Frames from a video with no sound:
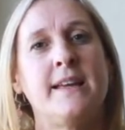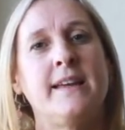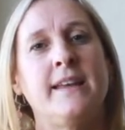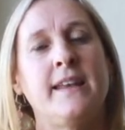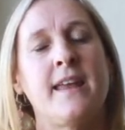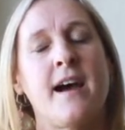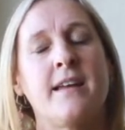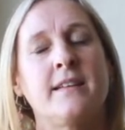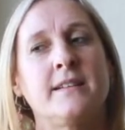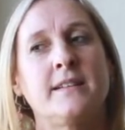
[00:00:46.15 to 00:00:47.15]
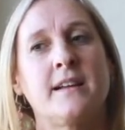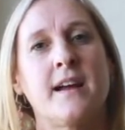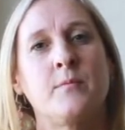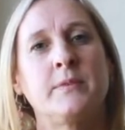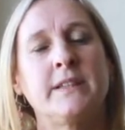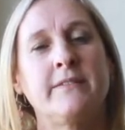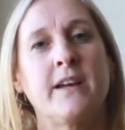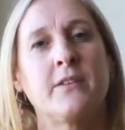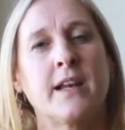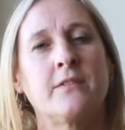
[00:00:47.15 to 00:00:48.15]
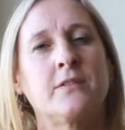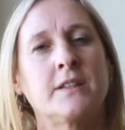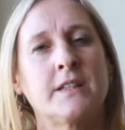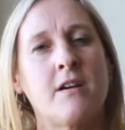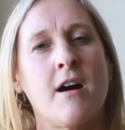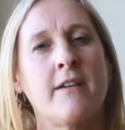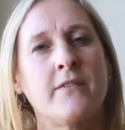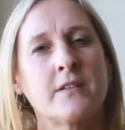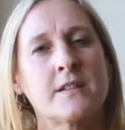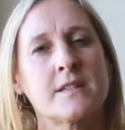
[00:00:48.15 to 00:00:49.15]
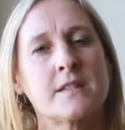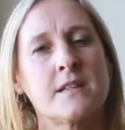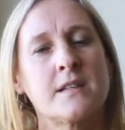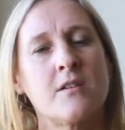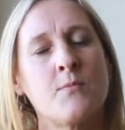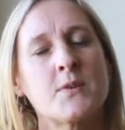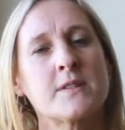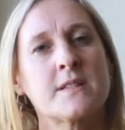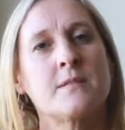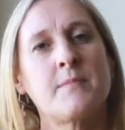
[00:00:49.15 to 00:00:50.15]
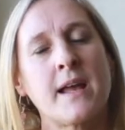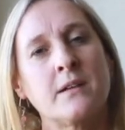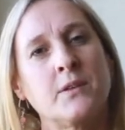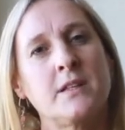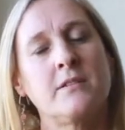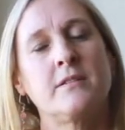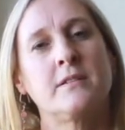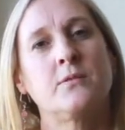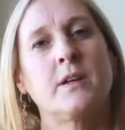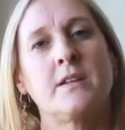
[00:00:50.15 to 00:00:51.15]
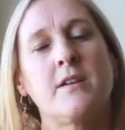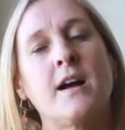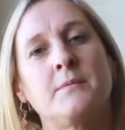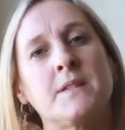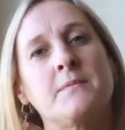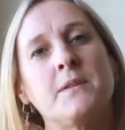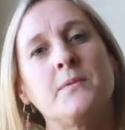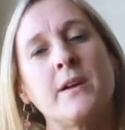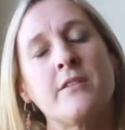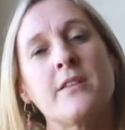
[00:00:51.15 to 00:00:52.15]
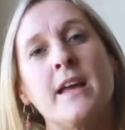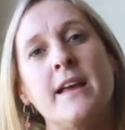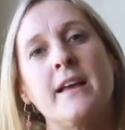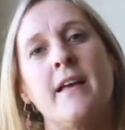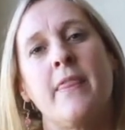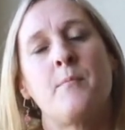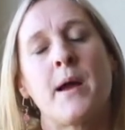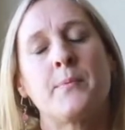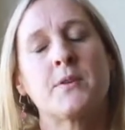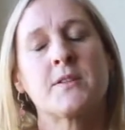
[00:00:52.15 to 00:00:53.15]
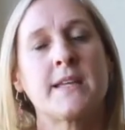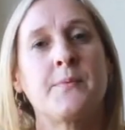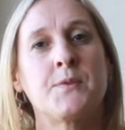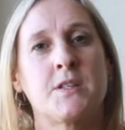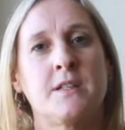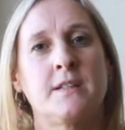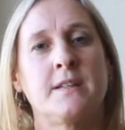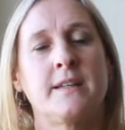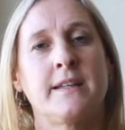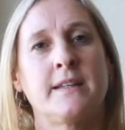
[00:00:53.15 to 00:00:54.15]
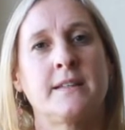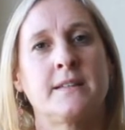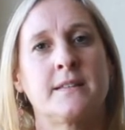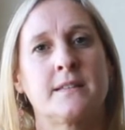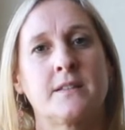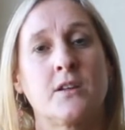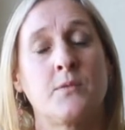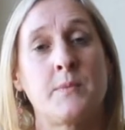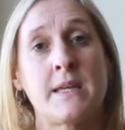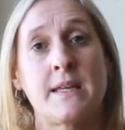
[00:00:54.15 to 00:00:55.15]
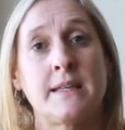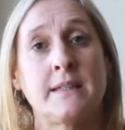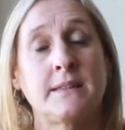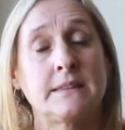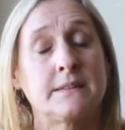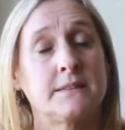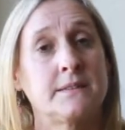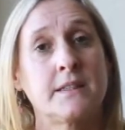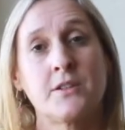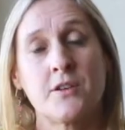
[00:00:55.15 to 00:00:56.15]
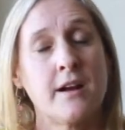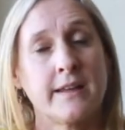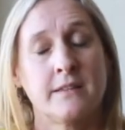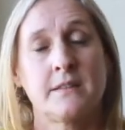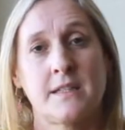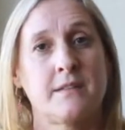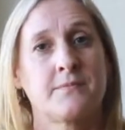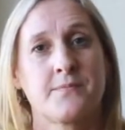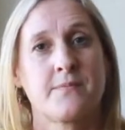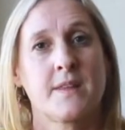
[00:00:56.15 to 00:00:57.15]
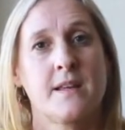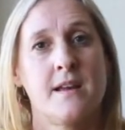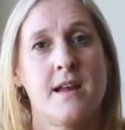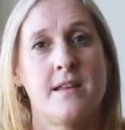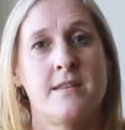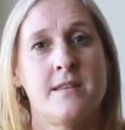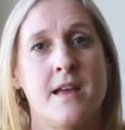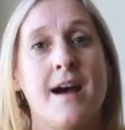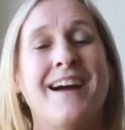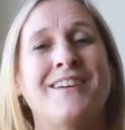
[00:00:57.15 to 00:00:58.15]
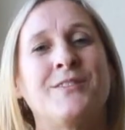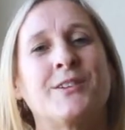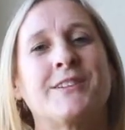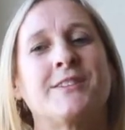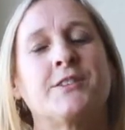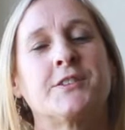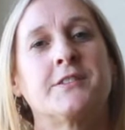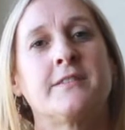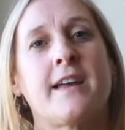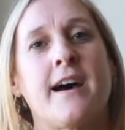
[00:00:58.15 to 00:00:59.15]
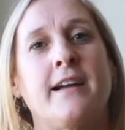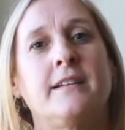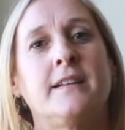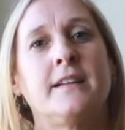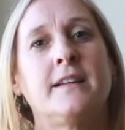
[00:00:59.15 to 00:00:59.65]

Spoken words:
And I believe that what I really offer is it almost doesn't matter what you come to me with, that my perception is going to be that you're not guilty. And I really learned that